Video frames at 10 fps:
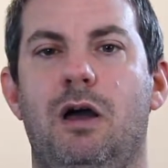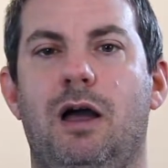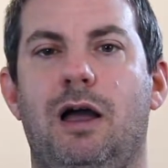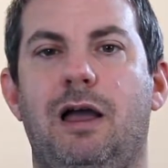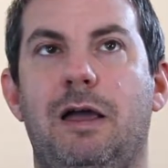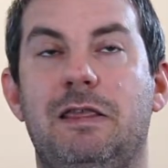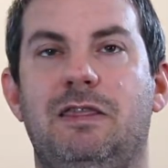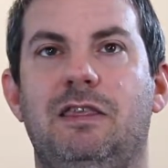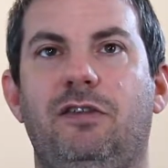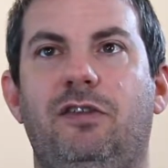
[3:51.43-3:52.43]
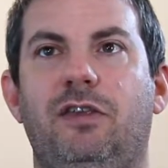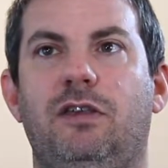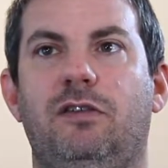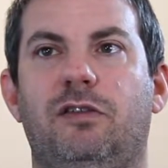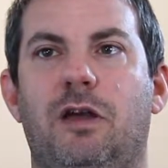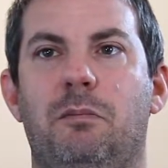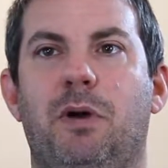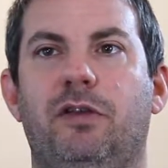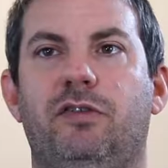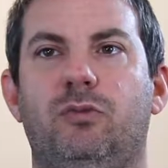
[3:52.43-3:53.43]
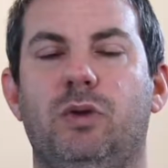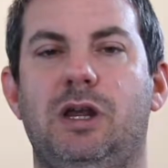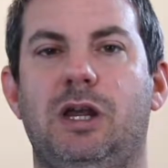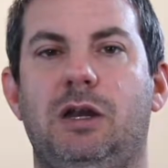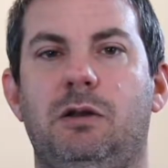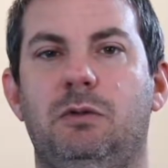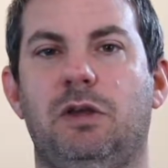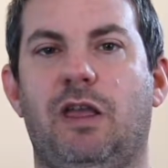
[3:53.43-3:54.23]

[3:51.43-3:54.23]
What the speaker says: This is a must-read.